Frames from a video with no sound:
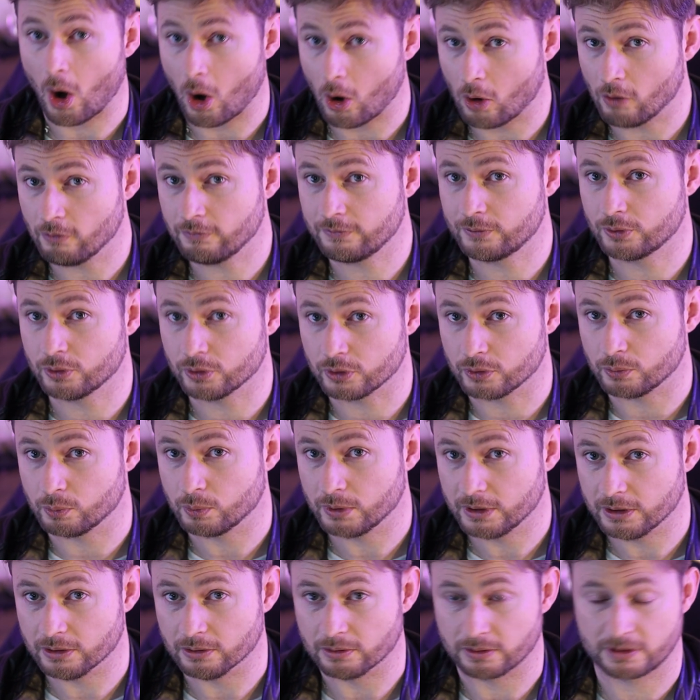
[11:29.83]
of
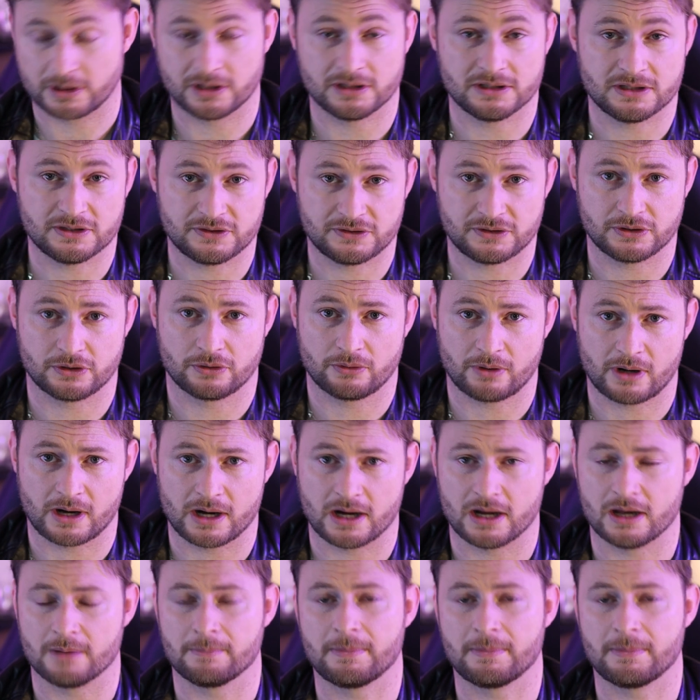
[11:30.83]
goodwill can disagree,